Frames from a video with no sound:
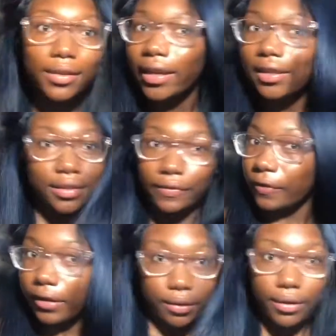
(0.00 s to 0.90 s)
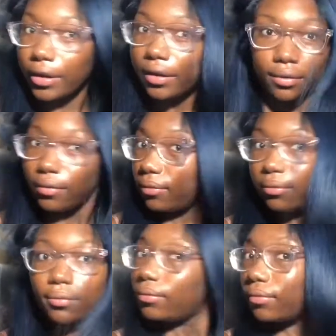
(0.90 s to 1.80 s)
Nice and flowy.
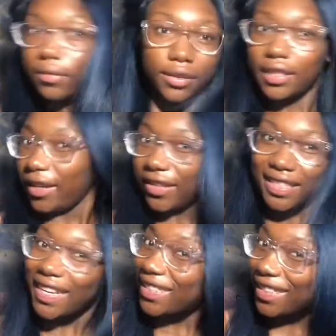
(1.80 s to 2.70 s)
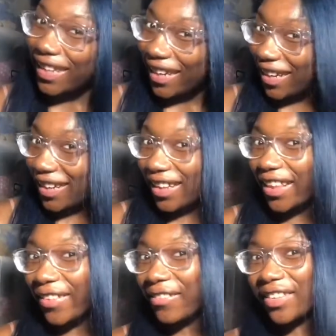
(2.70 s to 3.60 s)
See how it's catching light? I
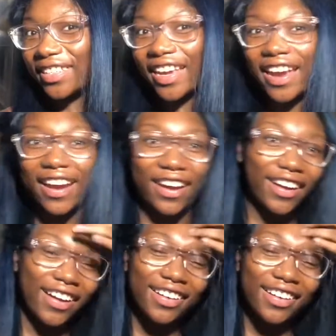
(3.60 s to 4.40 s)
love this hair.